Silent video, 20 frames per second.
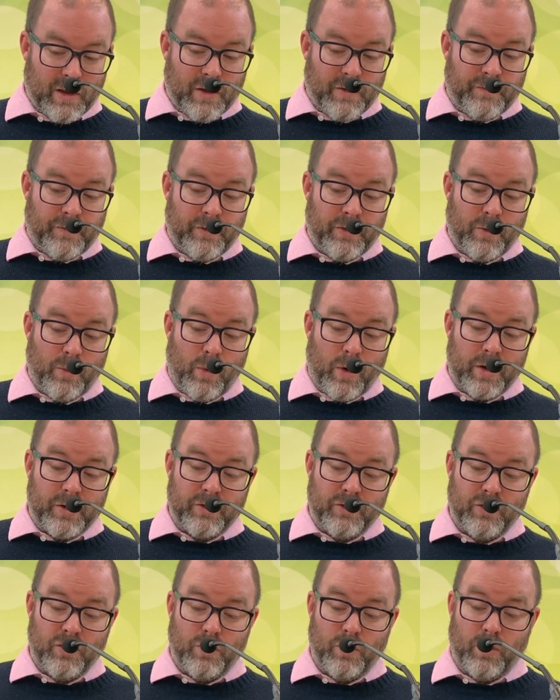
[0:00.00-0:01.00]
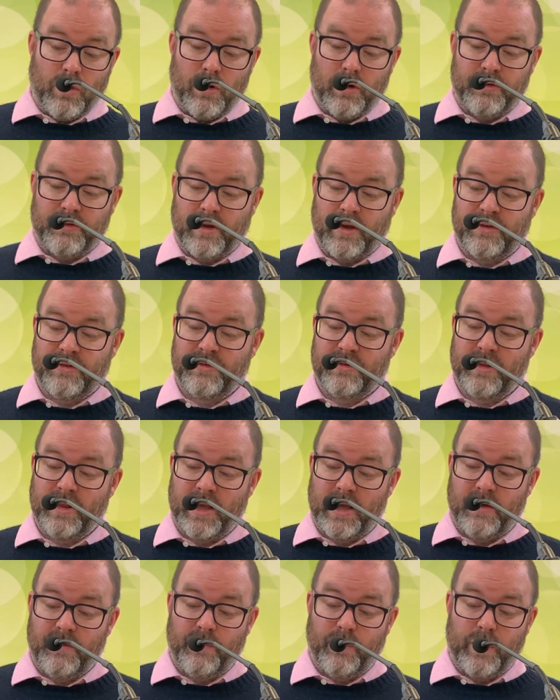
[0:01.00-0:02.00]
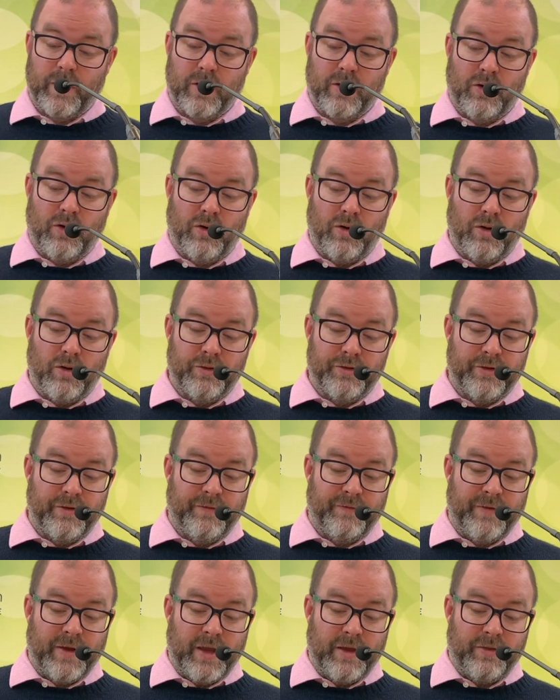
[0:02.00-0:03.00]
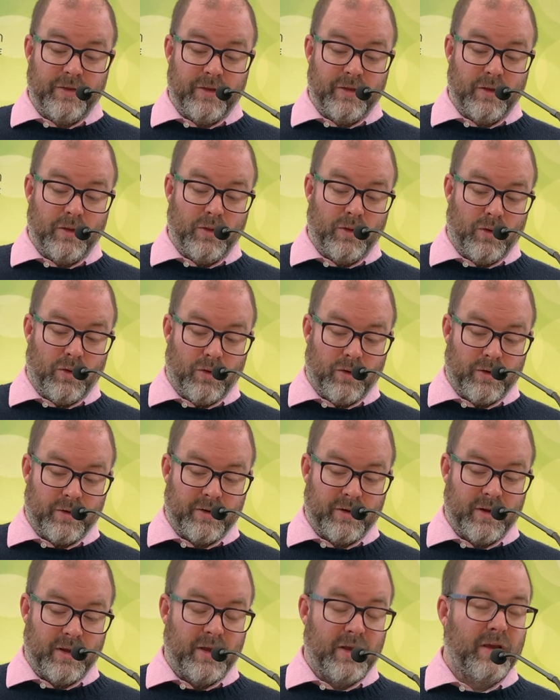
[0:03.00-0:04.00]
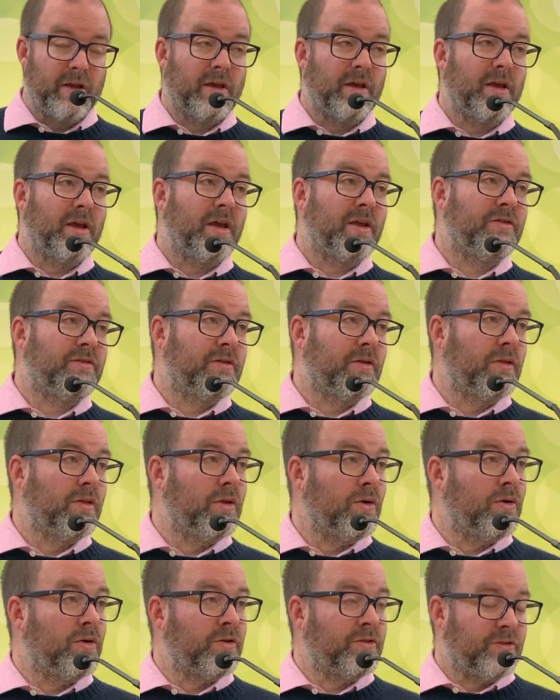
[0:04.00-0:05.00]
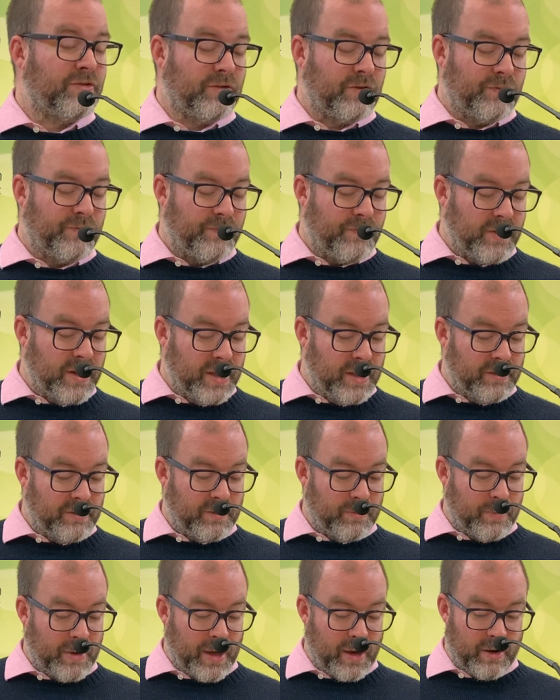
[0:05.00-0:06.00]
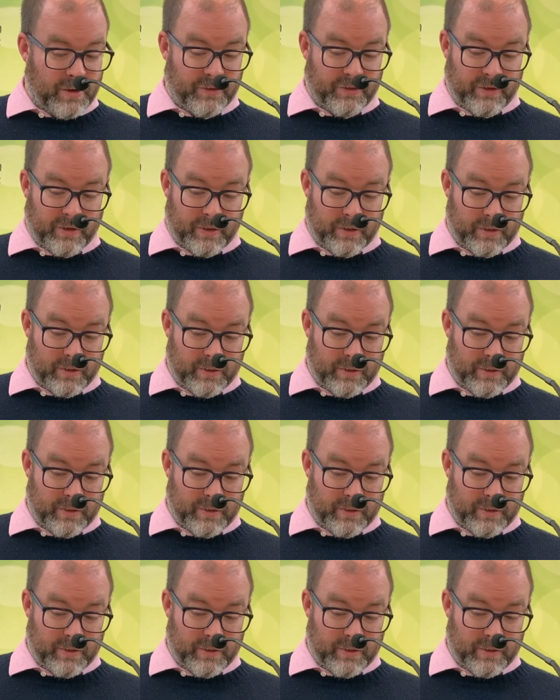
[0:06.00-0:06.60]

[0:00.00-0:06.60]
For the one who was a slave when called to faith in the Lord is the Lord's freed person.